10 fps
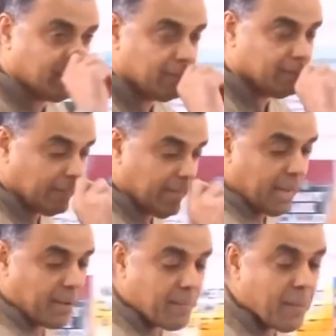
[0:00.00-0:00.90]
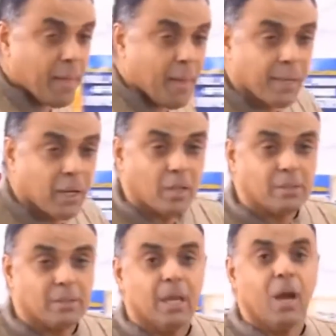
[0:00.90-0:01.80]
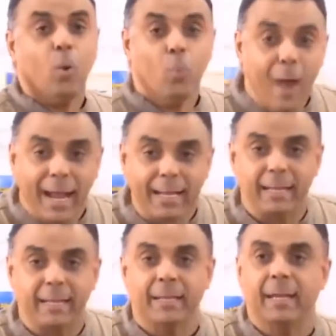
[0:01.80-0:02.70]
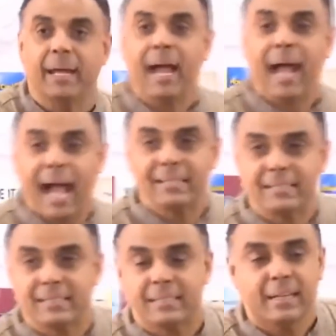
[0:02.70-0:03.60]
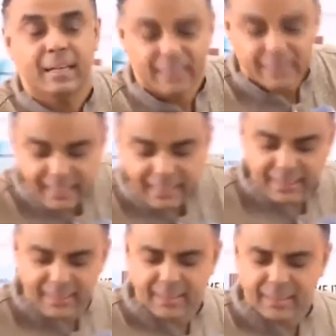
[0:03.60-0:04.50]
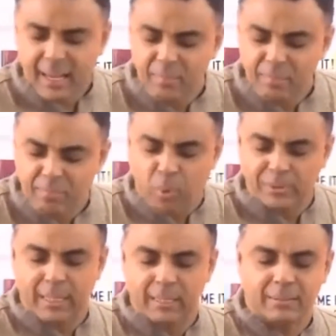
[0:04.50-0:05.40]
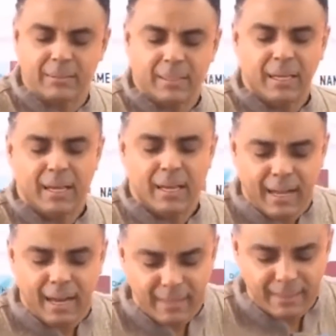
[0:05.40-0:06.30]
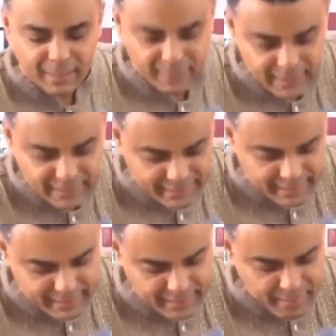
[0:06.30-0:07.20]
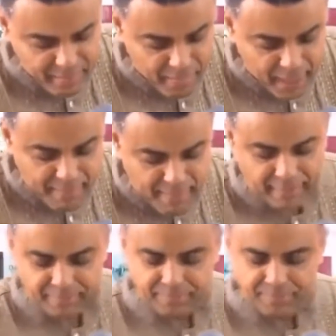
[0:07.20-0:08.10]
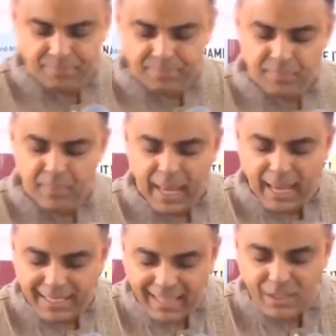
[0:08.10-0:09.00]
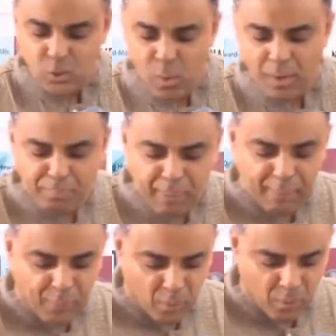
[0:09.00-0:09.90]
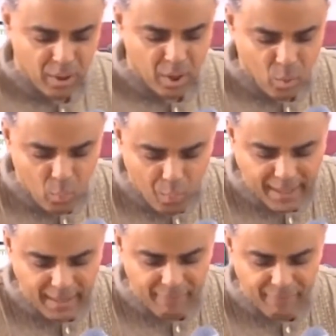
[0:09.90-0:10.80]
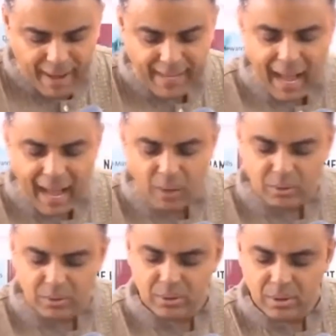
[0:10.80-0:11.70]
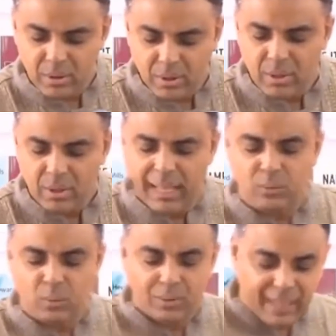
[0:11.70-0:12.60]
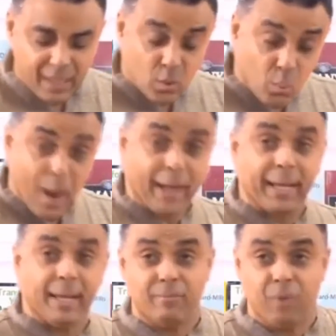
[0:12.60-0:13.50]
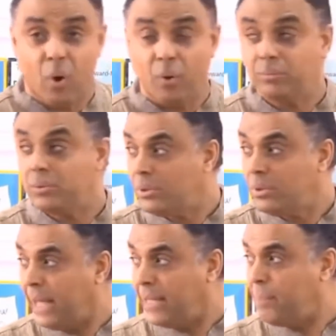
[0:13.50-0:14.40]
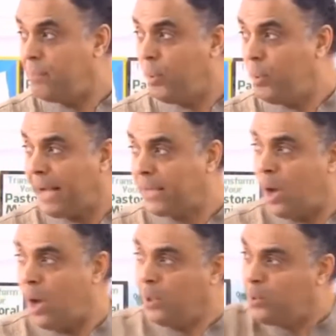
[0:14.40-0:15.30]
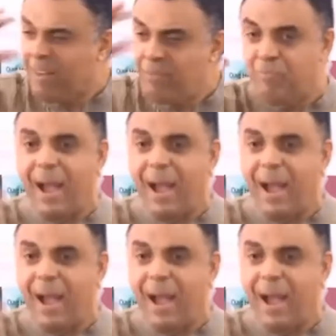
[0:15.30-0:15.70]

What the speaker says: Yeah. Because work has certain important characteristics. Amen. And that is what people, when they find out that there is work involved, then they pull back. So I want to invite